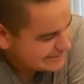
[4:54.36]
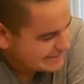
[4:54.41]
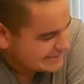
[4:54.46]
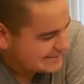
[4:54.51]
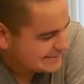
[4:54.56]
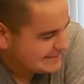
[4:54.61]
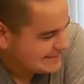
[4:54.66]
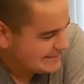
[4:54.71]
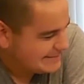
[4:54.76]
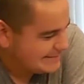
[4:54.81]

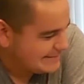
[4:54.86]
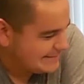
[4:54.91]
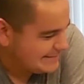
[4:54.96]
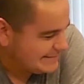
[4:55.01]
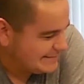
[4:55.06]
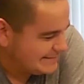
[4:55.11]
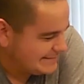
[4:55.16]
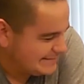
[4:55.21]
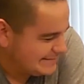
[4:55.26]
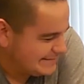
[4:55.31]

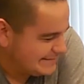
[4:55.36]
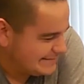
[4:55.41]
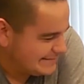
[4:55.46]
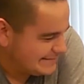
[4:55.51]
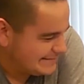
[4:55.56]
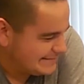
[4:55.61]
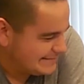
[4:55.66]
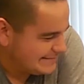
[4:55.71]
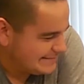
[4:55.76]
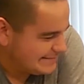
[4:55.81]

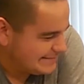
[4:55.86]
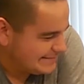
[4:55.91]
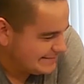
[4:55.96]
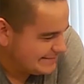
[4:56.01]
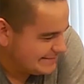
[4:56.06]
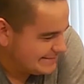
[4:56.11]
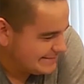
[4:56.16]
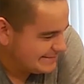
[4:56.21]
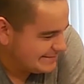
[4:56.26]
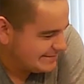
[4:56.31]

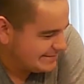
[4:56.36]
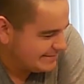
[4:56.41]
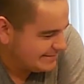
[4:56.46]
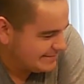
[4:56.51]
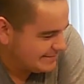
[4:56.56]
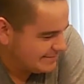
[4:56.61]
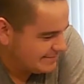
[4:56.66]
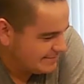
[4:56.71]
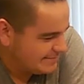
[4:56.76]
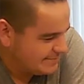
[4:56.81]

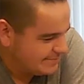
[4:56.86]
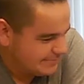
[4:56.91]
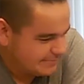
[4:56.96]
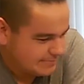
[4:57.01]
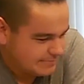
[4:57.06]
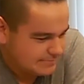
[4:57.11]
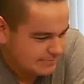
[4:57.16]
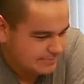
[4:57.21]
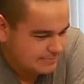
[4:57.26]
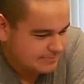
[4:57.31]

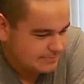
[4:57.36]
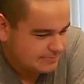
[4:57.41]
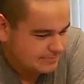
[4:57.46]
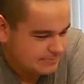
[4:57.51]
This person isn't speaking.